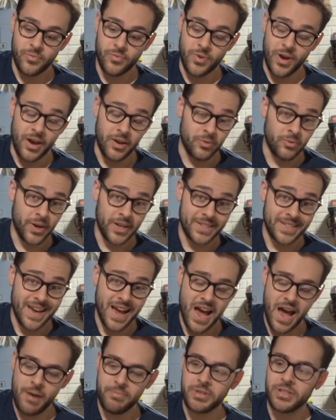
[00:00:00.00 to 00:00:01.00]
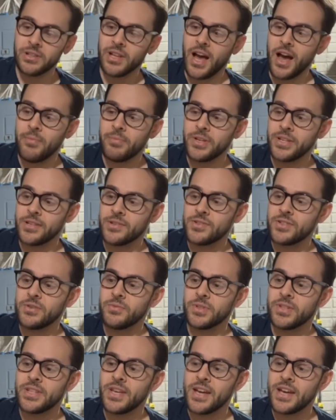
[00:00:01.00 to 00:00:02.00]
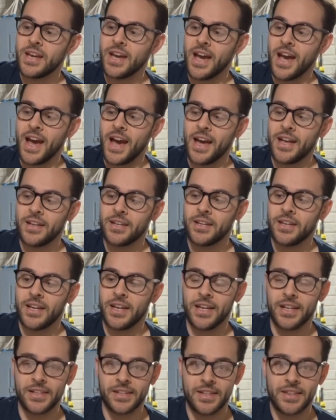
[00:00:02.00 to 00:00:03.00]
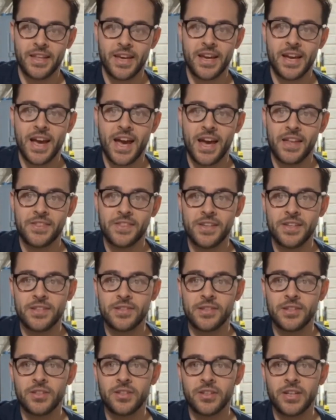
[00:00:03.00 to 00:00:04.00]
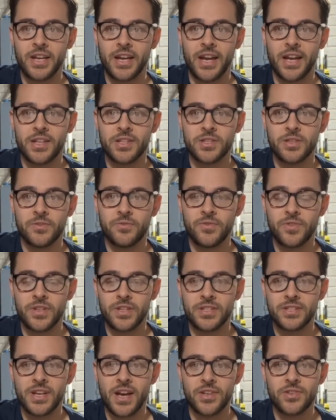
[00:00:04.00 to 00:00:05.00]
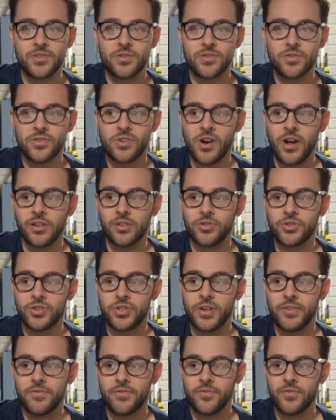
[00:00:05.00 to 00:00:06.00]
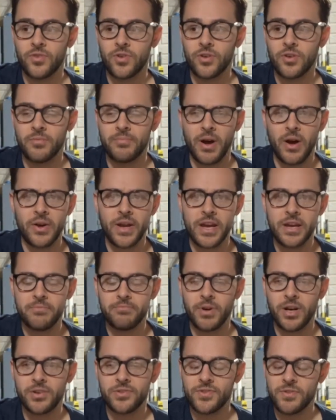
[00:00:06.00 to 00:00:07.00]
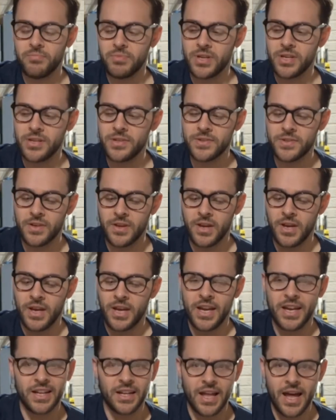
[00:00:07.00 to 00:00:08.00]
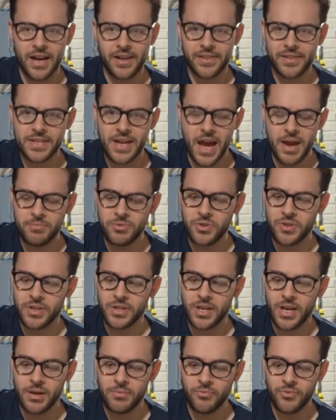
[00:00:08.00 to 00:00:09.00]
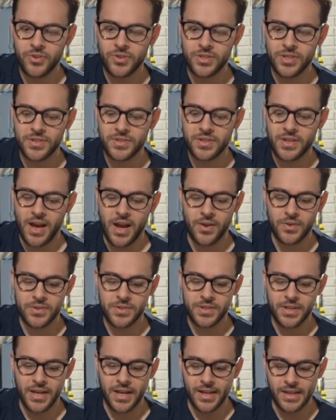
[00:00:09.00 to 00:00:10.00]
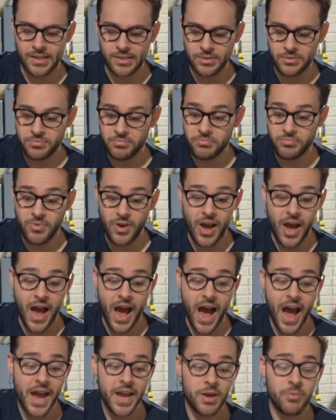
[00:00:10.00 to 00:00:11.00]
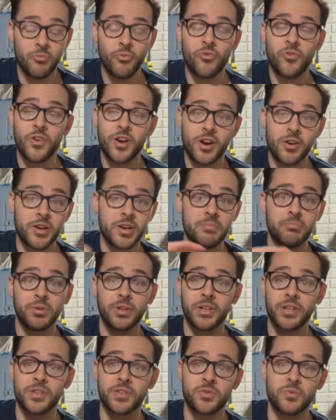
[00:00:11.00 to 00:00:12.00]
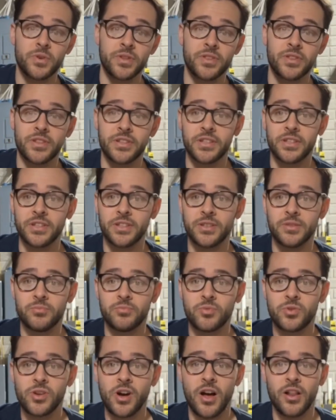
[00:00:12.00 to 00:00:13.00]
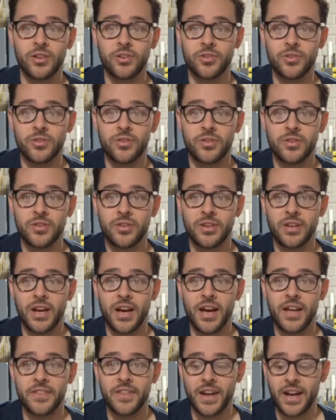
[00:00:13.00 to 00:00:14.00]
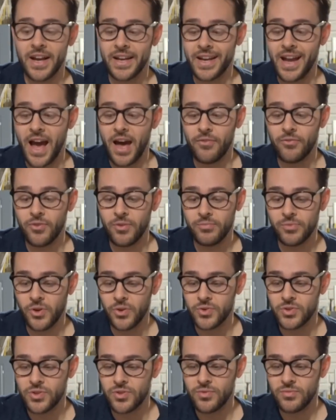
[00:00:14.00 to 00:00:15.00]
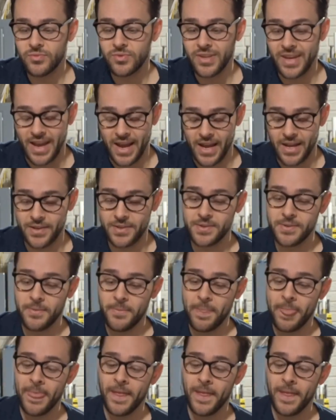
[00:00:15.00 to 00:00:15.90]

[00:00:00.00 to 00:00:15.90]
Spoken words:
I went to Hobby Lobby to see what they had, and they had these little cans of the Testers Color Shift for about $8 a piece, and a lot of the time you can get them for discounts, and I am very pleased with the color that I got from those cans.